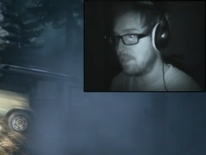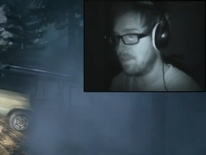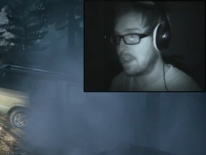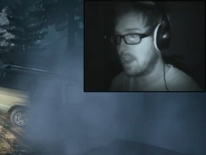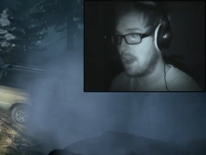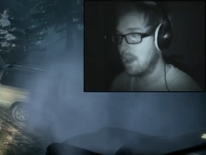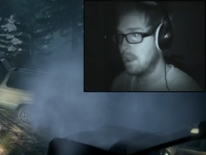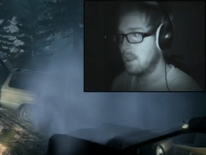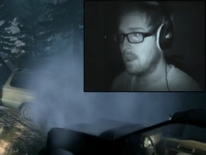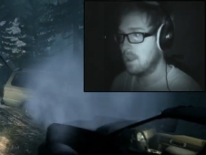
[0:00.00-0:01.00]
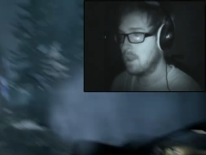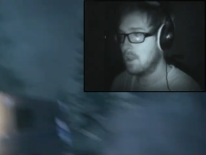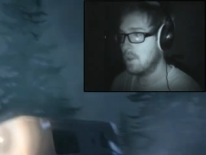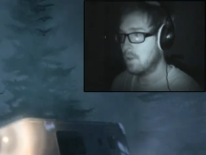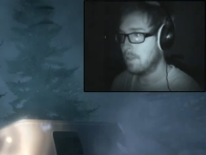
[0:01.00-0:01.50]
of the car?
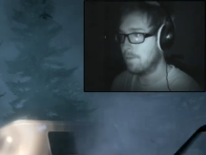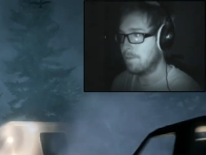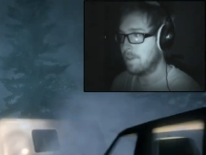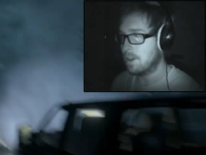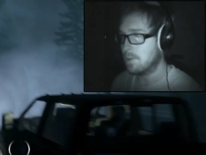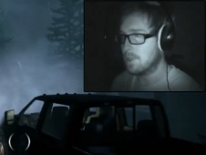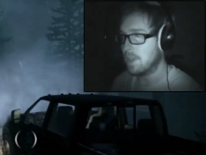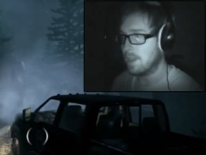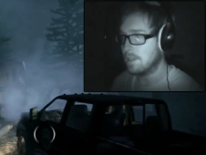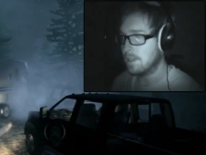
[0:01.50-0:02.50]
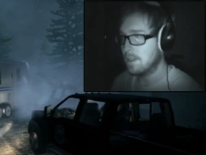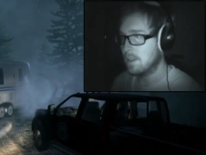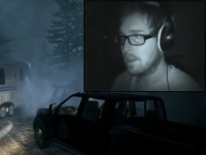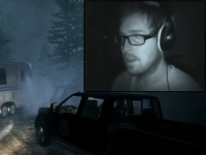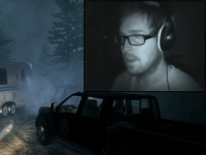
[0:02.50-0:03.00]
The fuck was that?
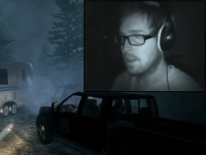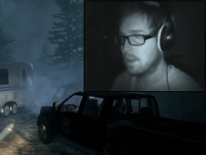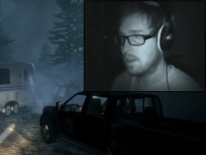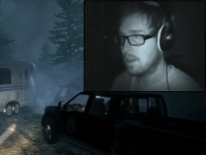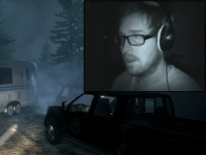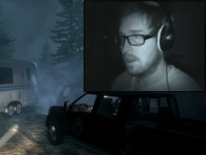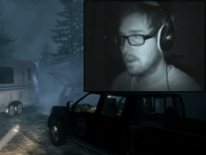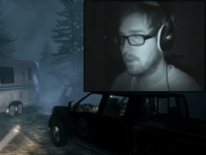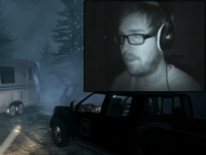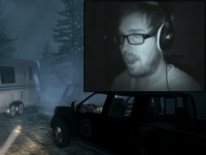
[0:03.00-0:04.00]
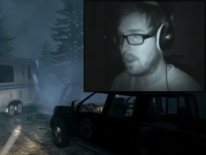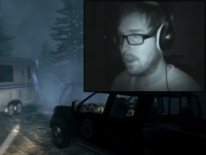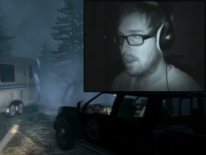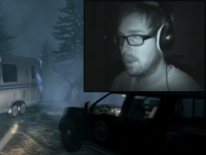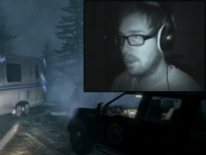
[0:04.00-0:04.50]
Fuck!
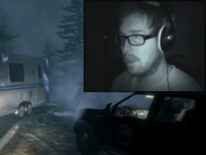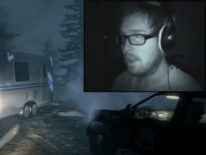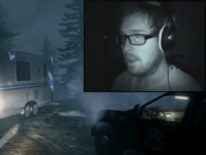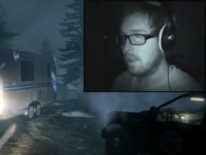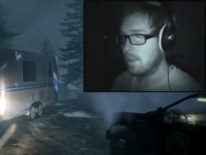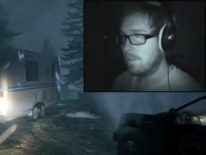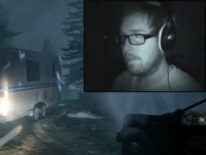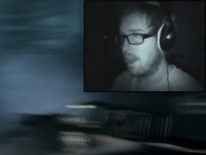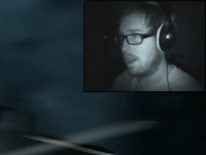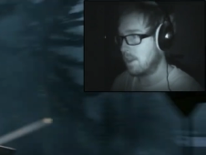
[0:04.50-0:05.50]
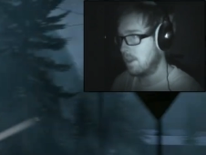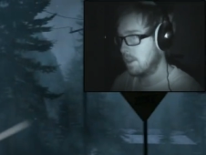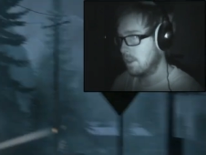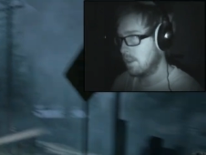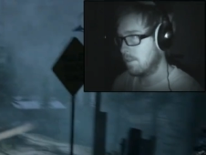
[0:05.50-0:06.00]
Fuck.
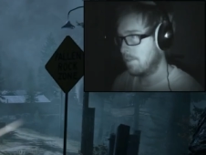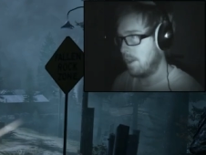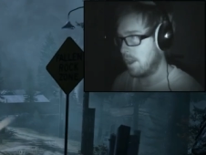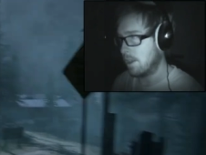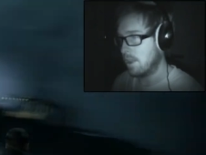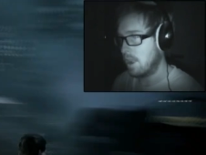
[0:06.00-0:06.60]
Fuck.